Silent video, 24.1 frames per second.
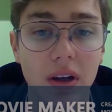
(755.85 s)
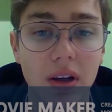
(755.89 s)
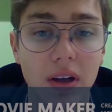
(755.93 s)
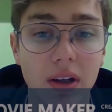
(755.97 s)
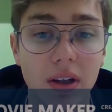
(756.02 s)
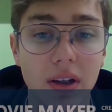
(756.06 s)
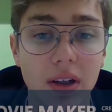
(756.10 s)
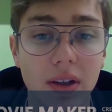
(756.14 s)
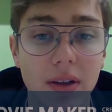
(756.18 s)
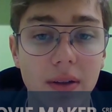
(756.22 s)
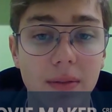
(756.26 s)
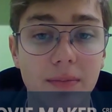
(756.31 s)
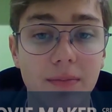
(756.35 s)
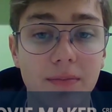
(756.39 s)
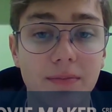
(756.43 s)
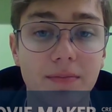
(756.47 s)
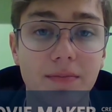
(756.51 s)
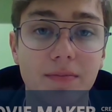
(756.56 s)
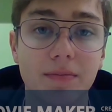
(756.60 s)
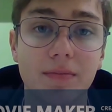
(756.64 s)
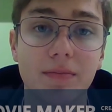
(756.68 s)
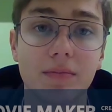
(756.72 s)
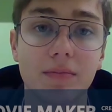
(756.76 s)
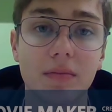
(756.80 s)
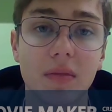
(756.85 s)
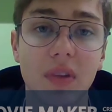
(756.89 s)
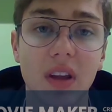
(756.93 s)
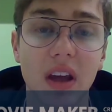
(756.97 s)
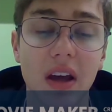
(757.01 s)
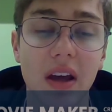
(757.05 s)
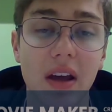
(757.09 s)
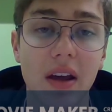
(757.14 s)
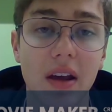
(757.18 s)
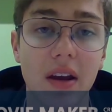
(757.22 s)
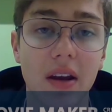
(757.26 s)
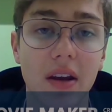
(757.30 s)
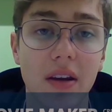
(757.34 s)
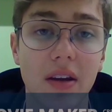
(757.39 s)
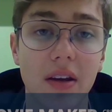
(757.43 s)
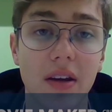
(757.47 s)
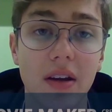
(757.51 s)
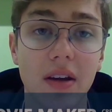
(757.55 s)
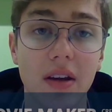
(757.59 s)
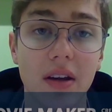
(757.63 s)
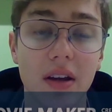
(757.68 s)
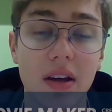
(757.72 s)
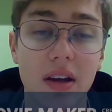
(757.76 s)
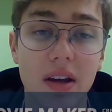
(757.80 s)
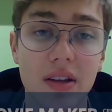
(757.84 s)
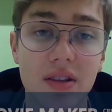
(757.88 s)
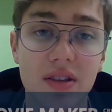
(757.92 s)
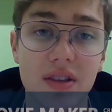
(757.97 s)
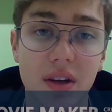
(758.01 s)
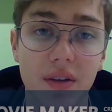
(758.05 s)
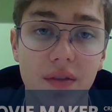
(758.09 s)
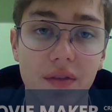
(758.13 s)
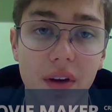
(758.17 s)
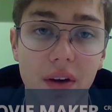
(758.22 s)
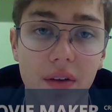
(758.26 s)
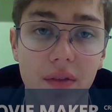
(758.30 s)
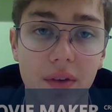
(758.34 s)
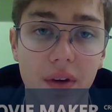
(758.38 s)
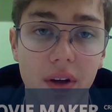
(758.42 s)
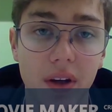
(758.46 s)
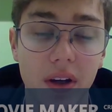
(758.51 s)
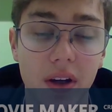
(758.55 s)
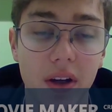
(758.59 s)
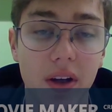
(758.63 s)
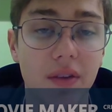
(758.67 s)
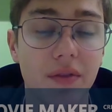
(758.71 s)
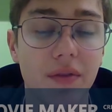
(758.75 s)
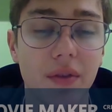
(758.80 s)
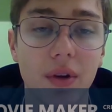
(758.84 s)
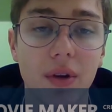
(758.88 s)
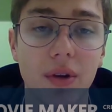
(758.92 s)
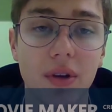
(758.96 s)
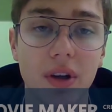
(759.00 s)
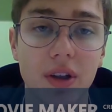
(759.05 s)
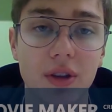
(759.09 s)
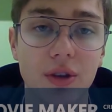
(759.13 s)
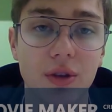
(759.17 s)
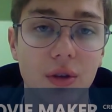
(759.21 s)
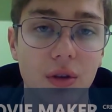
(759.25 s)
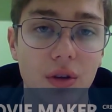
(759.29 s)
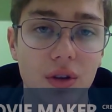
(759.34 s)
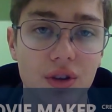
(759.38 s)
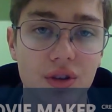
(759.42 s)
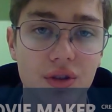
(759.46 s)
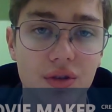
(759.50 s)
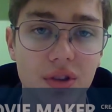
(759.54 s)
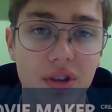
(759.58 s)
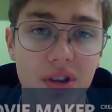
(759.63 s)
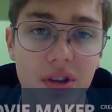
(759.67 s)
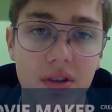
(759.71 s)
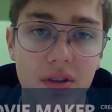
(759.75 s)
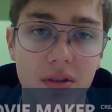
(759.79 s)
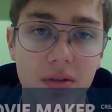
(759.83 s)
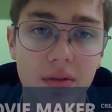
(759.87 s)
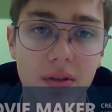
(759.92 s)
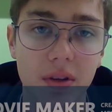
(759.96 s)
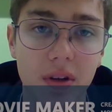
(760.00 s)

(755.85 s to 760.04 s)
And in South Africa, if you look at Dollar Street,